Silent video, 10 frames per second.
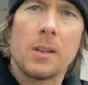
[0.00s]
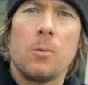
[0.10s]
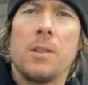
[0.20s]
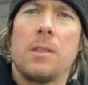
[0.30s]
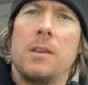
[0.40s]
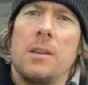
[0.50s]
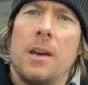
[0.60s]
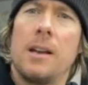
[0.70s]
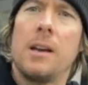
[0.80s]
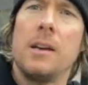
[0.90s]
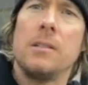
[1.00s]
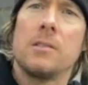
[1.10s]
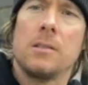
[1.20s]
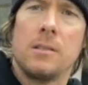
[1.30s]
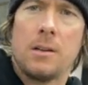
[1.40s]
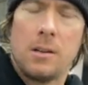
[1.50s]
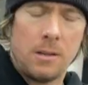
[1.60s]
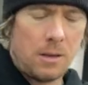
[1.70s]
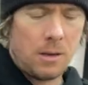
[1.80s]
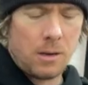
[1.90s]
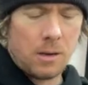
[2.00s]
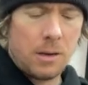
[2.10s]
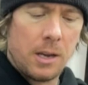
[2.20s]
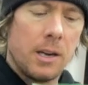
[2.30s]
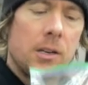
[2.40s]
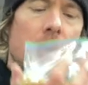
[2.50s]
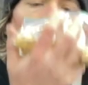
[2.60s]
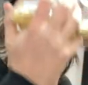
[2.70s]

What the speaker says: with the headlights on the Honda Acty.